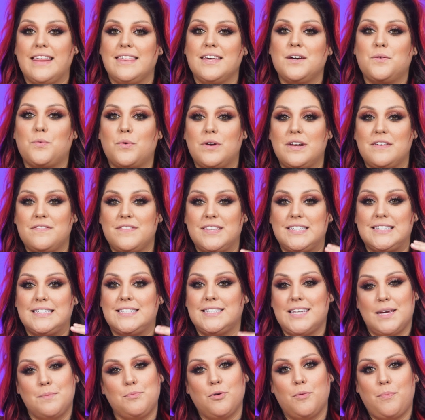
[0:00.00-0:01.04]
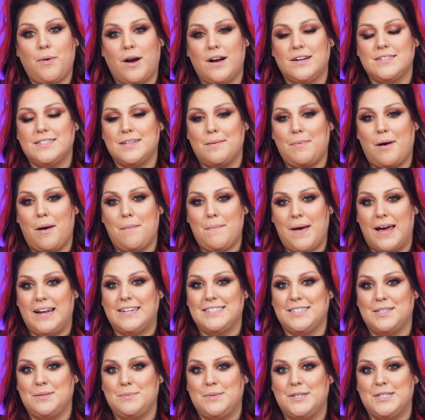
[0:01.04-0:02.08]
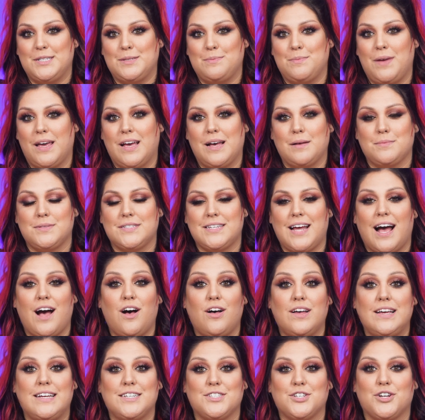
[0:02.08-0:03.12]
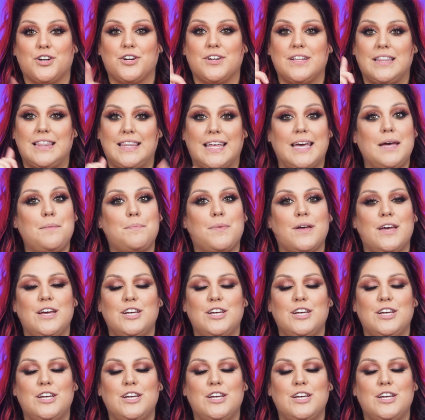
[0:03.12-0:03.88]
I think one of the staple parts about Madison Beer's makeup style is her lip.